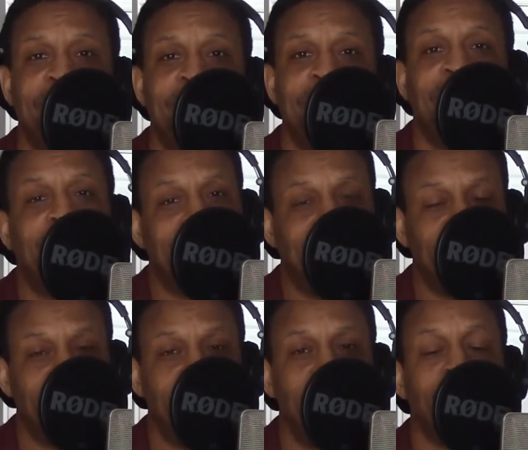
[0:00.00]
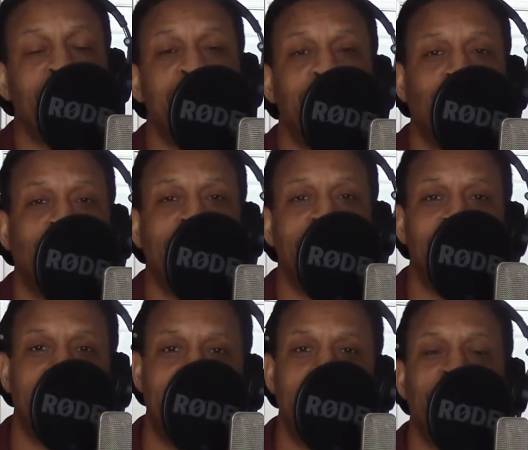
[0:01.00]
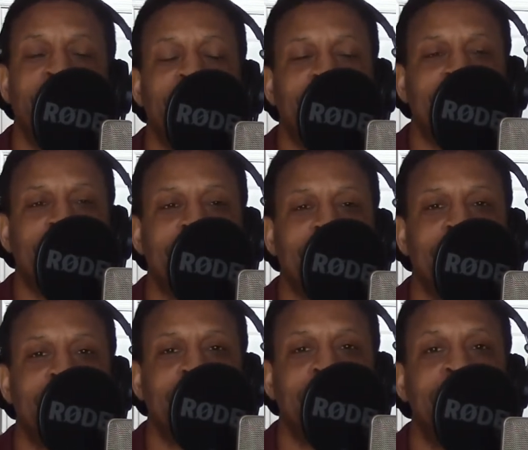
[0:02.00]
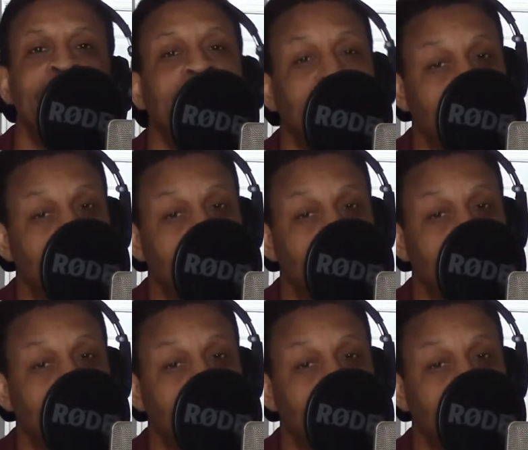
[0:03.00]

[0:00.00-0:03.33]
Allow the universe to work in your favor and be